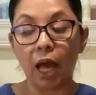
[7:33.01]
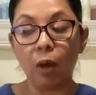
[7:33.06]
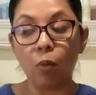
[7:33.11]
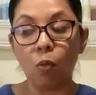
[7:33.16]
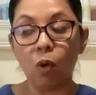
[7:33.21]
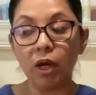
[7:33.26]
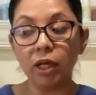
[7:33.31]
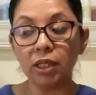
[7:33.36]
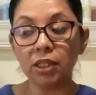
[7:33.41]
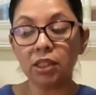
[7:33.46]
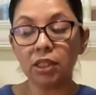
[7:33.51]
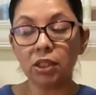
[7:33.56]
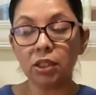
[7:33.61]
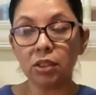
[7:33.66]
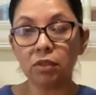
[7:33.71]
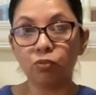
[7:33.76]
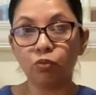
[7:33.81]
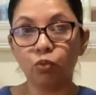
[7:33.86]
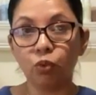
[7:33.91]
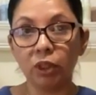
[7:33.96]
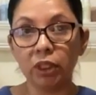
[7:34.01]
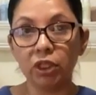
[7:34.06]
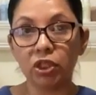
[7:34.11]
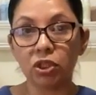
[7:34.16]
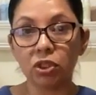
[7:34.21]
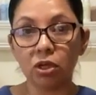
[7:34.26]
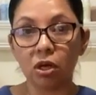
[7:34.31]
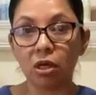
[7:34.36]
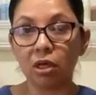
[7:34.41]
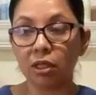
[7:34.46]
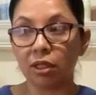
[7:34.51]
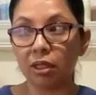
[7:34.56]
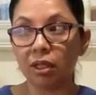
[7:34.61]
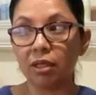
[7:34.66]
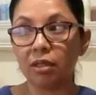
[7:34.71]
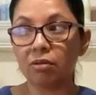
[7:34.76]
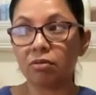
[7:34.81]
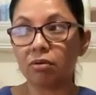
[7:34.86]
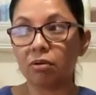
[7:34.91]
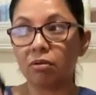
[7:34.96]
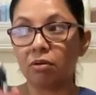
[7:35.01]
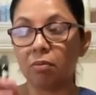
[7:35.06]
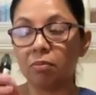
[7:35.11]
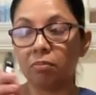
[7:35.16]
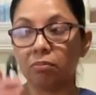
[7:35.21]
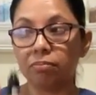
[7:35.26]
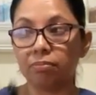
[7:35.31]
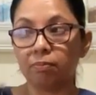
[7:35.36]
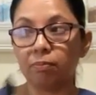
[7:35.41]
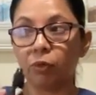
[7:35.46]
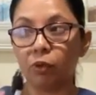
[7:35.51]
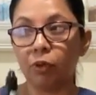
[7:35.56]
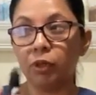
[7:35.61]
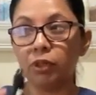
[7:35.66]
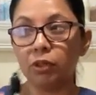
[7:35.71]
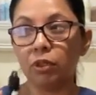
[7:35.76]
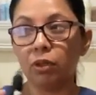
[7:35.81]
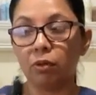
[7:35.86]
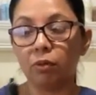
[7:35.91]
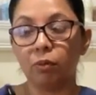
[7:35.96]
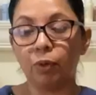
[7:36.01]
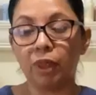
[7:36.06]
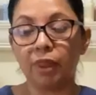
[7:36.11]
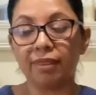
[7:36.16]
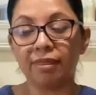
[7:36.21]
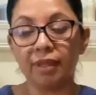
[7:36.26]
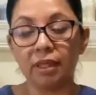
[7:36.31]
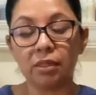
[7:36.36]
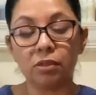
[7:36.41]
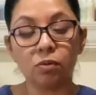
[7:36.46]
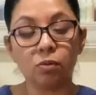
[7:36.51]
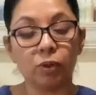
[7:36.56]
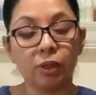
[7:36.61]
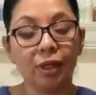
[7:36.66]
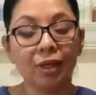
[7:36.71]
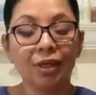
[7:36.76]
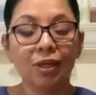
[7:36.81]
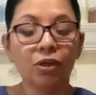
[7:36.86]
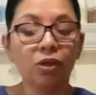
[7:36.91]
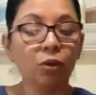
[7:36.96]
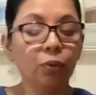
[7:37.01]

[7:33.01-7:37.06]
I want it to look really chocolatey, so I'm going to go with this one.